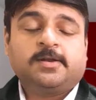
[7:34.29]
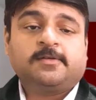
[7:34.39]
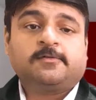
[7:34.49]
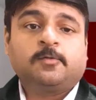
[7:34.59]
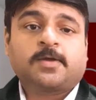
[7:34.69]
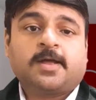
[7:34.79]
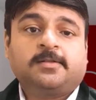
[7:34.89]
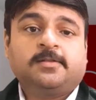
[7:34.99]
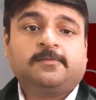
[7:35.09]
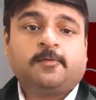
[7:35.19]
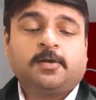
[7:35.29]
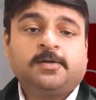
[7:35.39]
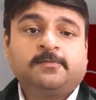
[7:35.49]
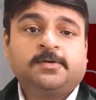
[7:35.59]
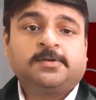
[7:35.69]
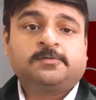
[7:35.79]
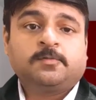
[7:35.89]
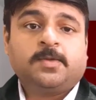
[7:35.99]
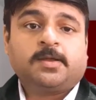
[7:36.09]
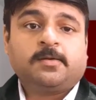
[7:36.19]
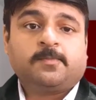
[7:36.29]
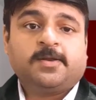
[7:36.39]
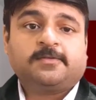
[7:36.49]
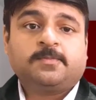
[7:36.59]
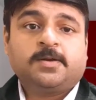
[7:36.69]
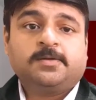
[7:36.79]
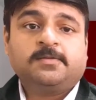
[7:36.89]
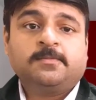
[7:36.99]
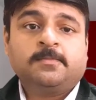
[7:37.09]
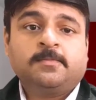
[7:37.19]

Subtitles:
let us look at the following words to make replacements.